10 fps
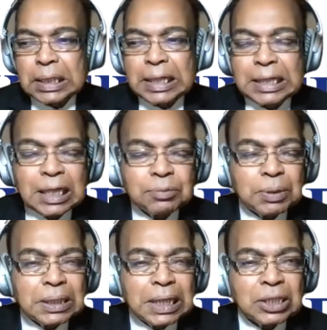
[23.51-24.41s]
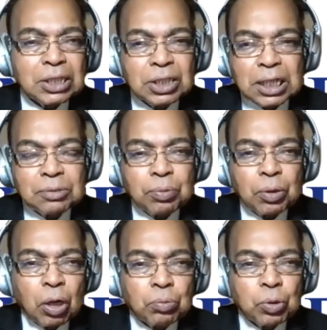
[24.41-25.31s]
It has been existent for
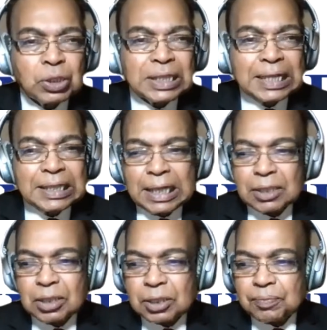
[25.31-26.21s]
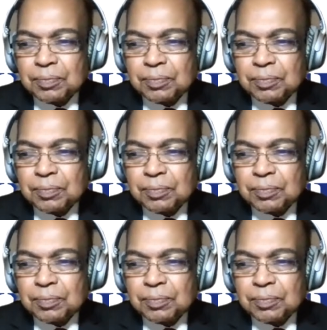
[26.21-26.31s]
almost 10 years.